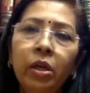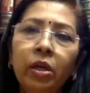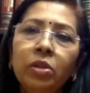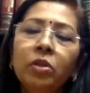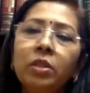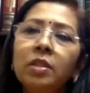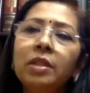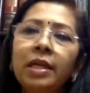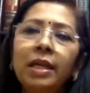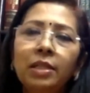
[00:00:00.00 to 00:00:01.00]
So this is
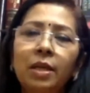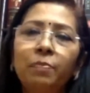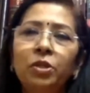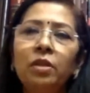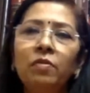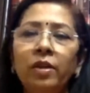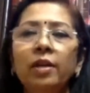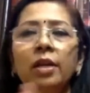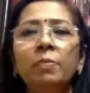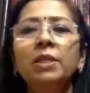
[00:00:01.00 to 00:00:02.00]
an exception where
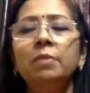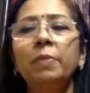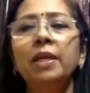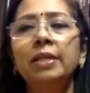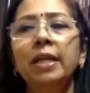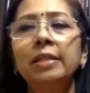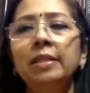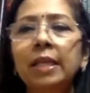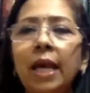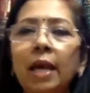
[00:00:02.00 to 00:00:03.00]
limited period
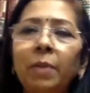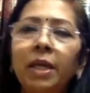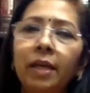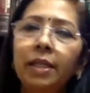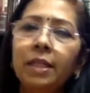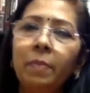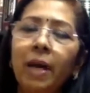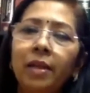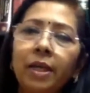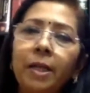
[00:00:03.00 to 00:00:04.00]
tenancy can be created
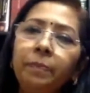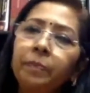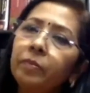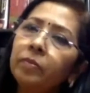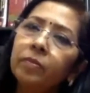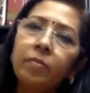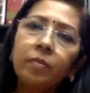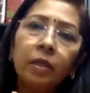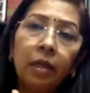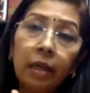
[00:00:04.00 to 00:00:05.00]
by
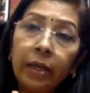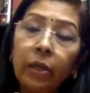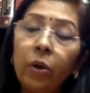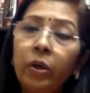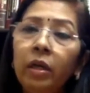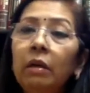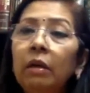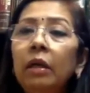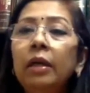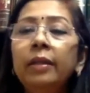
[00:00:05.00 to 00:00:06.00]
the landlord.
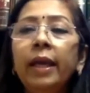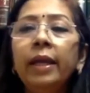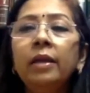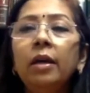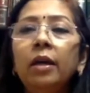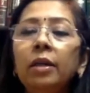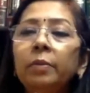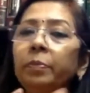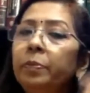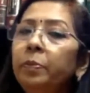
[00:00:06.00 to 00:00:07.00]
Then
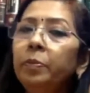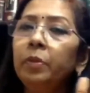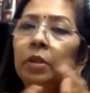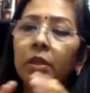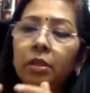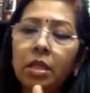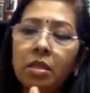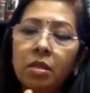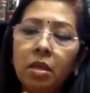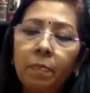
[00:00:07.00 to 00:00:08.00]
this
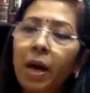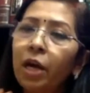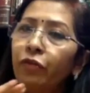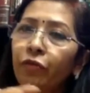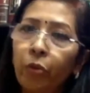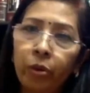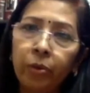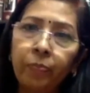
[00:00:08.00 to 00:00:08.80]
part 4.